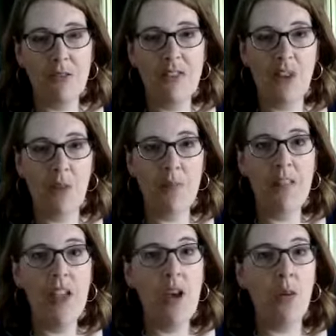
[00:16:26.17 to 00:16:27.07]
So
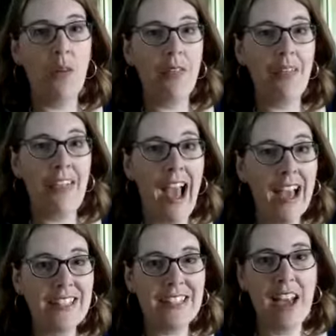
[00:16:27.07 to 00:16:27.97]
with
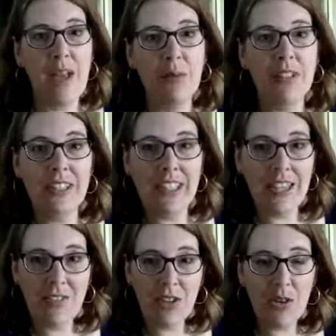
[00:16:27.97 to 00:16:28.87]
that, I will
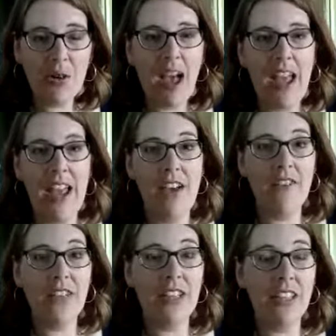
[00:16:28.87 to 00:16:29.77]
leave you. I have
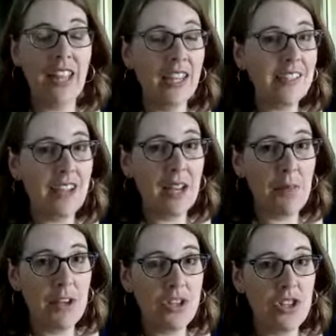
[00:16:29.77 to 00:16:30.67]
the links that I
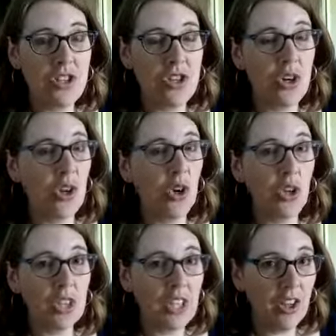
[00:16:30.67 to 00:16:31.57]
mentioned
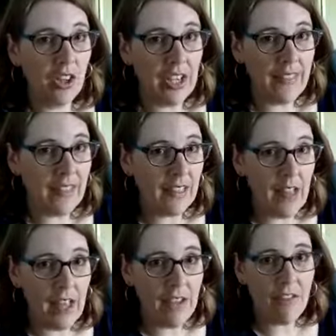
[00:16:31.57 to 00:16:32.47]
earlier in the
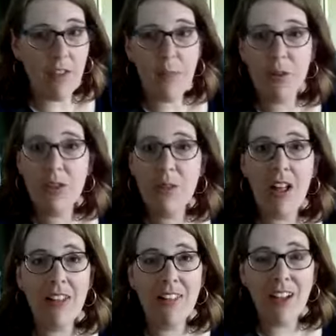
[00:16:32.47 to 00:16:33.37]
live. I've put them
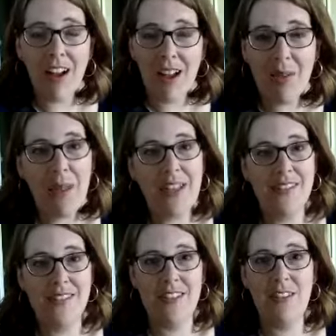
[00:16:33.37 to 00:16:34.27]
all in the
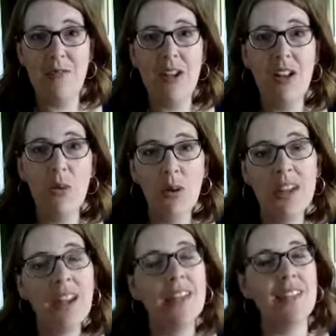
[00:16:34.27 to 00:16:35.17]
comments. I've been all
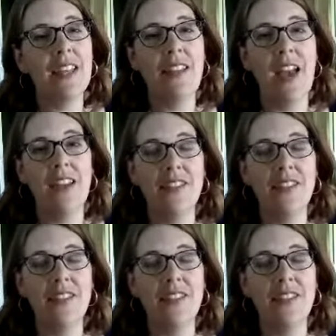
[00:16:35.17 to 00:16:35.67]
organized like that.